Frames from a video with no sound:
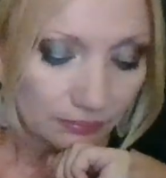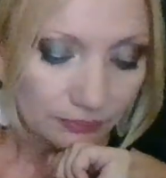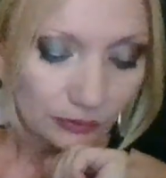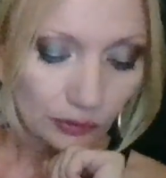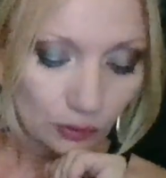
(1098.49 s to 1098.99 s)

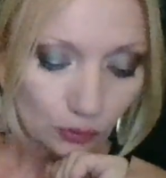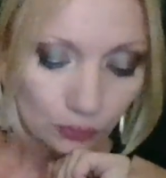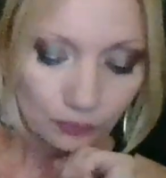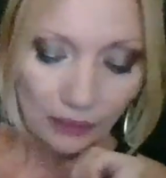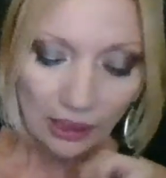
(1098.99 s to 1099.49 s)
So
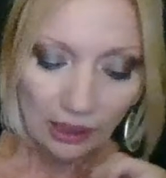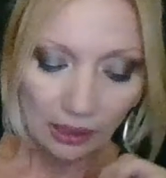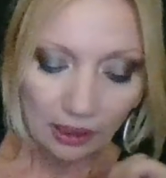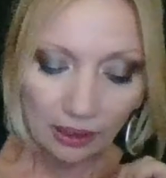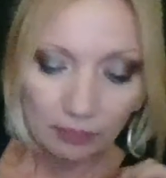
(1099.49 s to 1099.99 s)

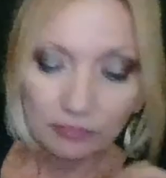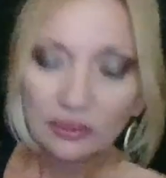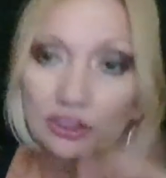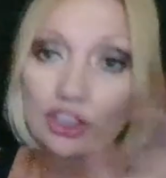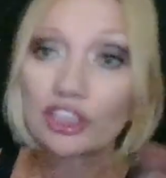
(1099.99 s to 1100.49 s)

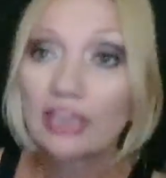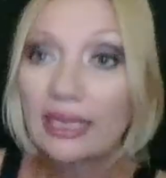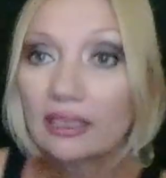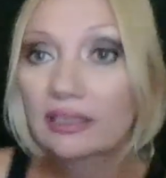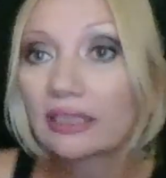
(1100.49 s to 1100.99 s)
they're
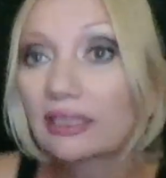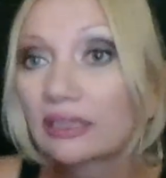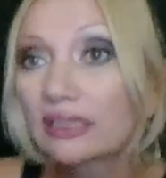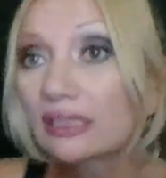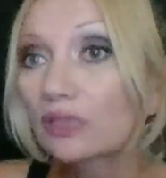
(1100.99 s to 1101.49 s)
genetically, and
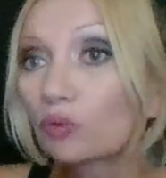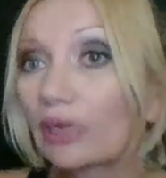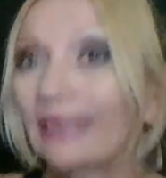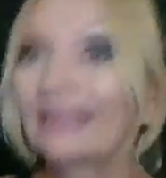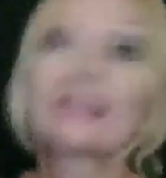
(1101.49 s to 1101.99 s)
this is
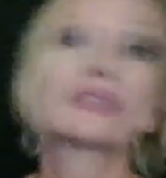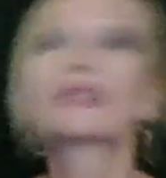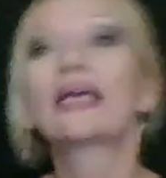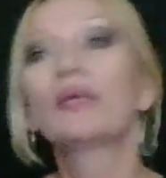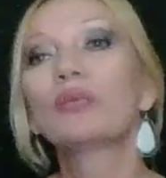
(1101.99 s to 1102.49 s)
why I
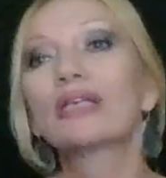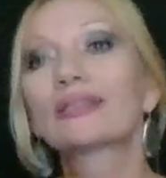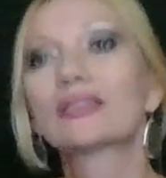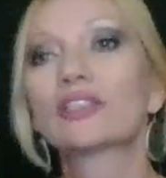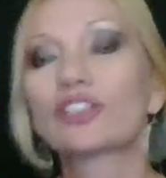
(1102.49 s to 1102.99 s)
say, because
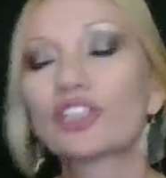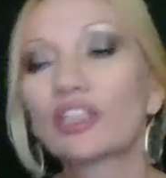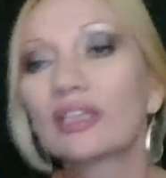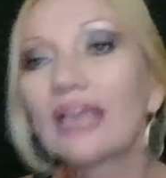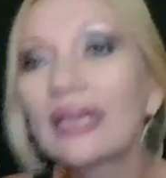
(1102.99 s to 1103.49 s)
the
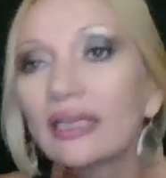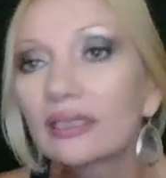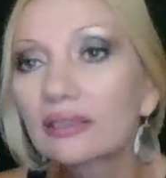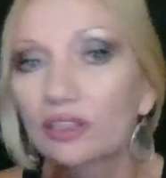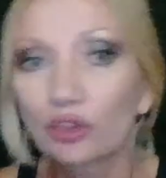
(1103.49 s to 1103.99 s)

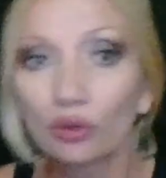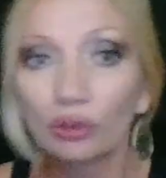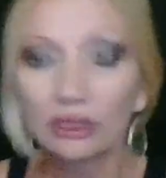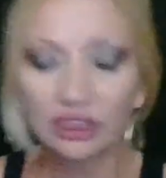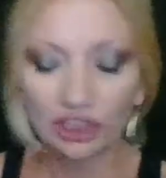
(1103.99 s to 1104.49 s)
genetics,
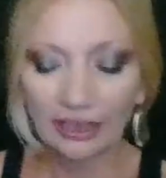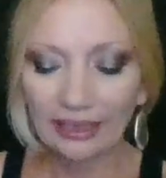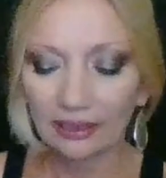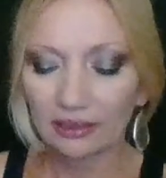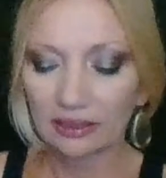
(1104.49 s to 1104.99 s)
stolen
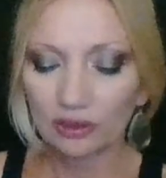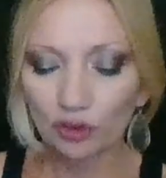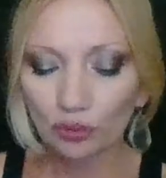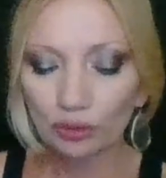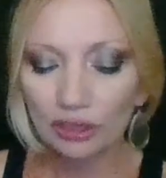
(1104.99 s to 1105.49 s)
genetics, and
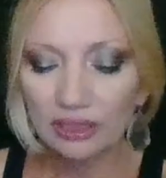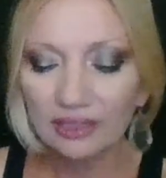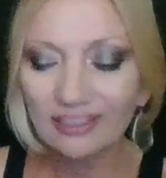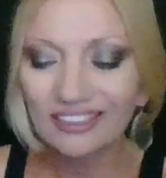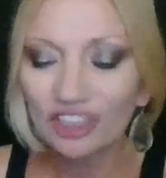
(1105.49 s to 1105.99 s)
so this
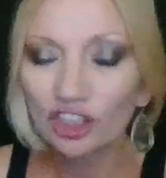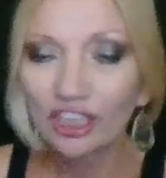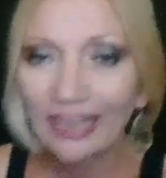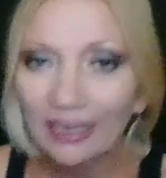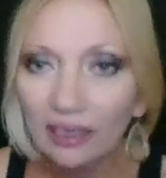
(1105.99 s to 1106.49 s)
is a
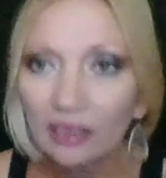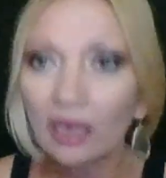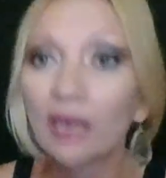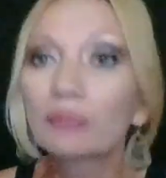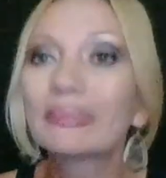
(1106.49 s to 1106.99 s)
genetic
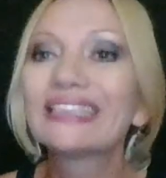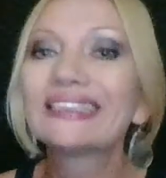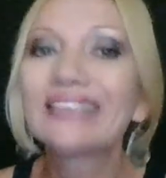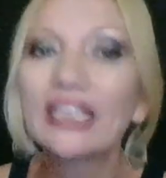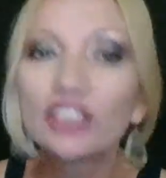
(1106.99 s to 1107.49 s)

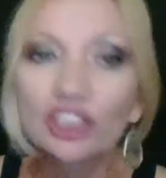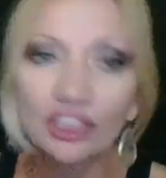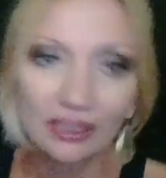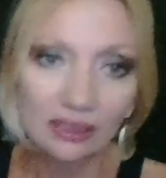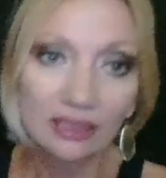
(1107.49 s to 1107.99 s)

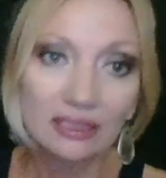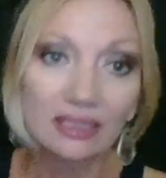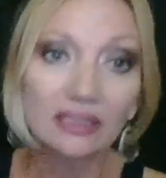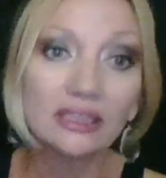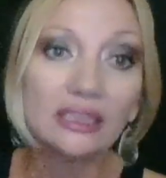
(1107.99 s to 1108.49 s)
augmentation. It's a
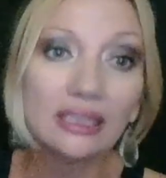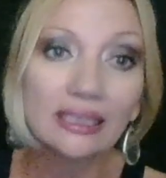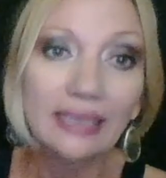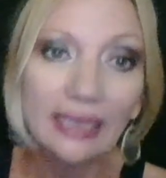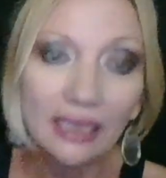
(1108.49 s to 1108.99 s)

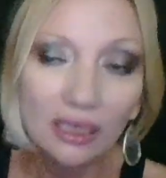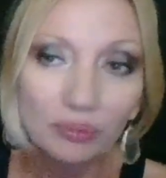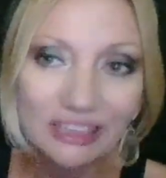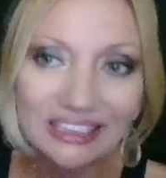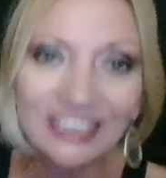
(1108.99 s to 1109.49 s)
DNA
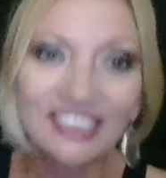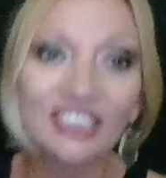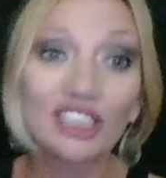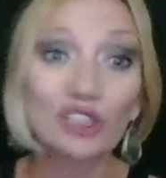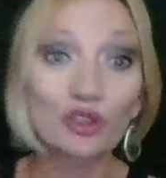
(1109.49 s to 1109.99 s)
augmentation,
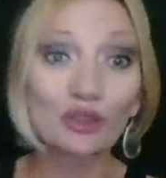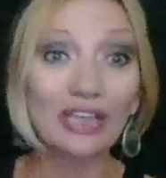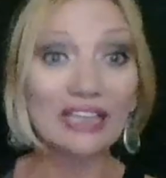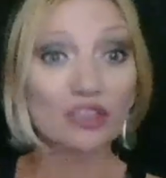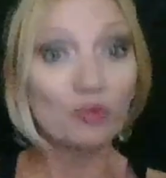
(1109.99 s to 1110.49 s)
and so
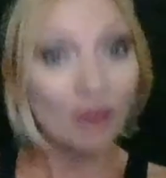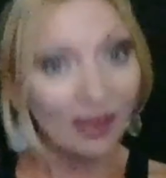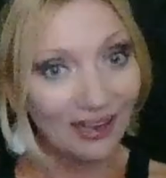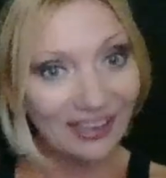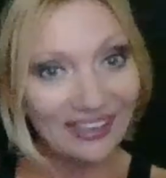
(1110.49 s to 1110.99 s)
that's
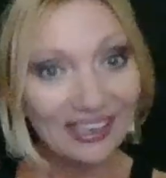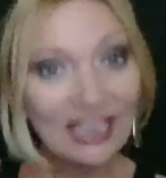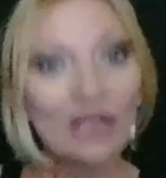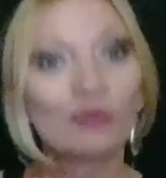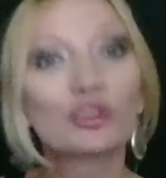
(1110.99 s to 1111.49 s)
why
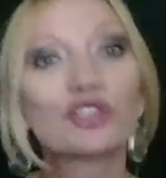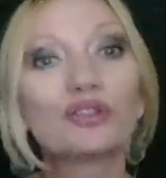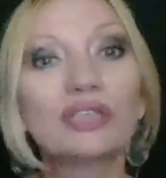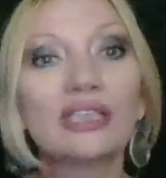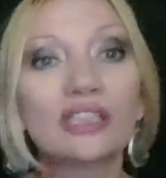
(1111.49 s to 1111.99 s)
what you
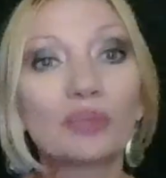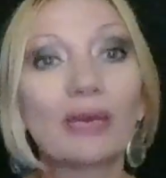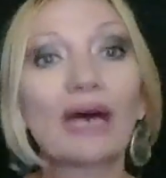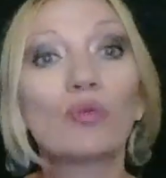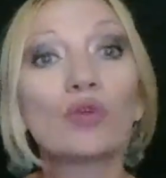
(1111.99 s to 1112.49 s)
hear
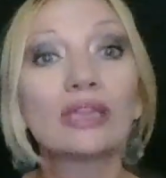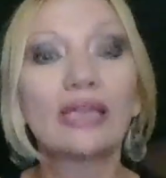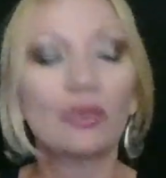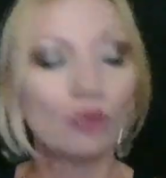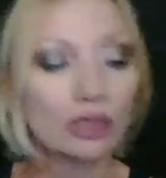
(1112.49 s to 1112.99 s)
about what they
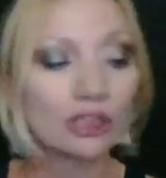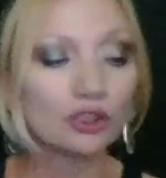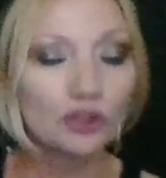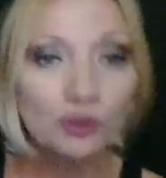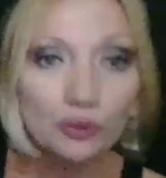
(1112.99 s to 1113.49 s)
want to
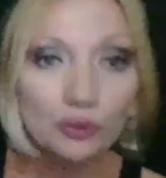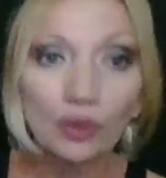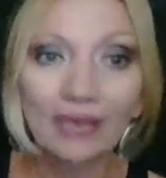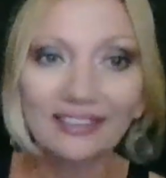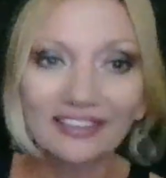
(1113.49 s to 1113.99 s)
do
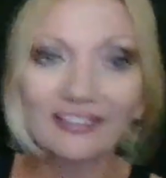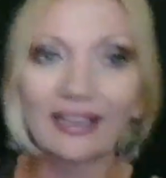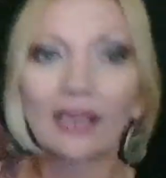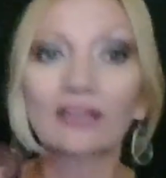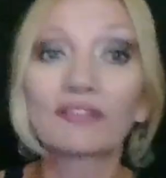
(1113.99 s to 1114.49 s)
under
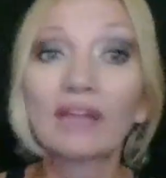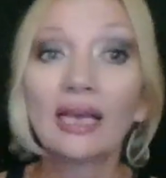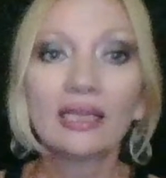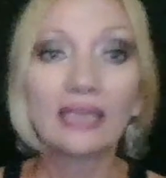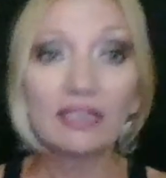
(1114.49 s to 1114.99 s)
that,
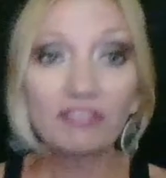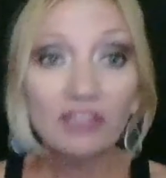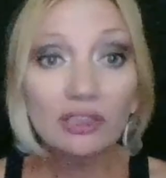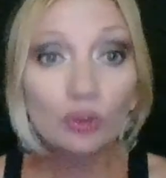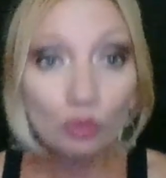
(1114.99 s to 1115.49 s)
they
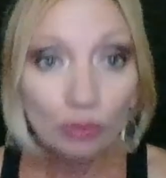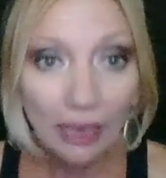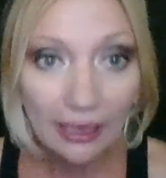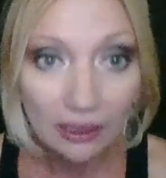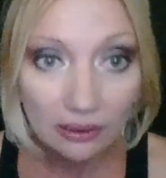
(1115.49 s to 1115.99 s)
feel the
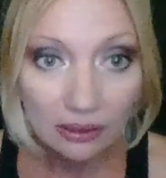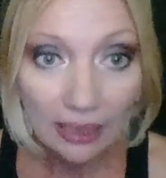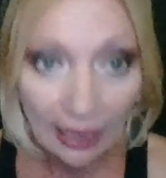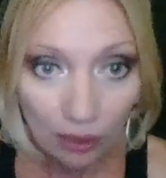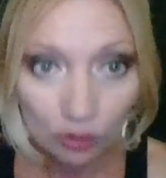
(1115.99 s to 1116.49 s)
right
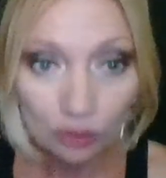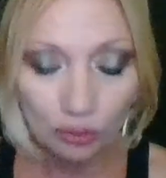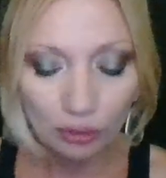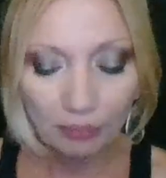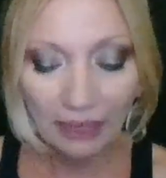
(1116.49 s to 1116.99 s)
now to
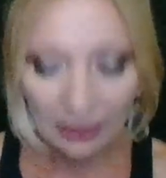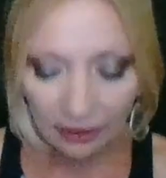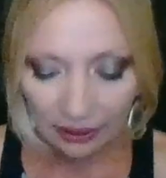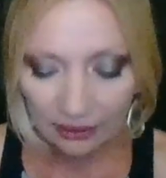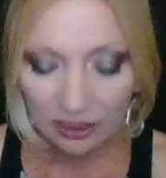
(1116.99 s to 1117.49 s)

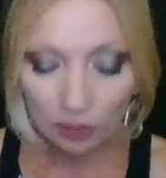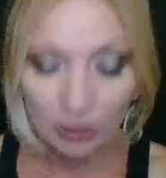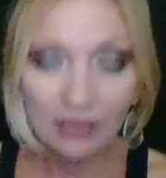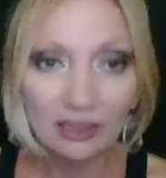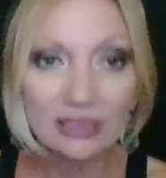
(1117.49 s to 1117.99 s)
Americans
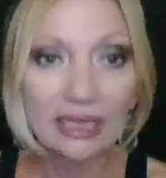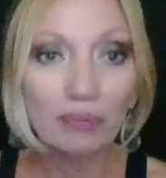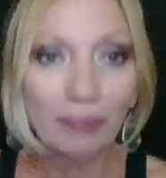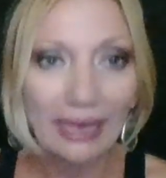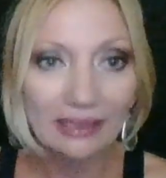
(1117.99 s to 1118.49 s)
because they
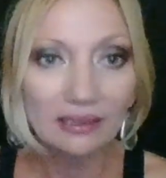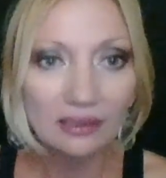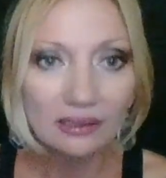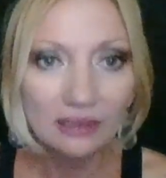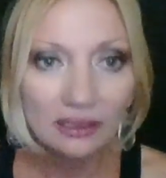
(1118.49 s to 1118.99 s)

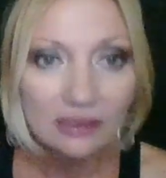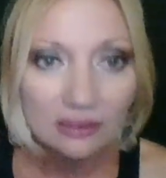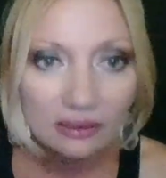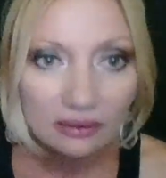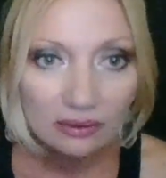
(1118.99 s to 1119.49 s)
patented
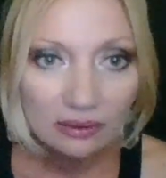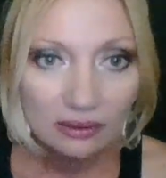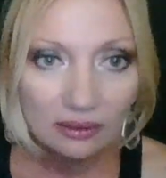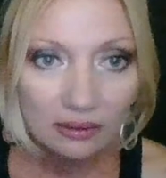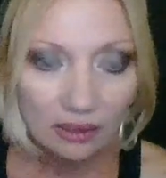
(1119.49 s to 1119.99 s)

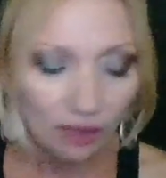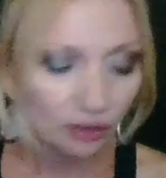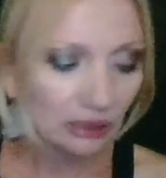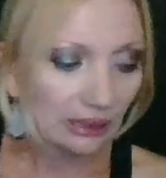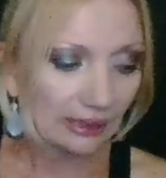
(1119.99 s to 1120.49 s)
our
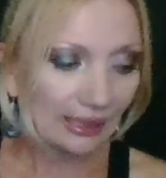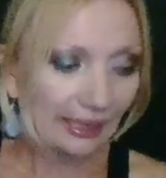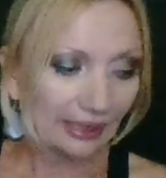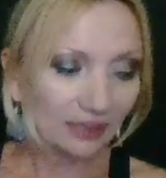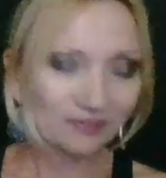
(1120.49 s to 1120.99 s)
DNA.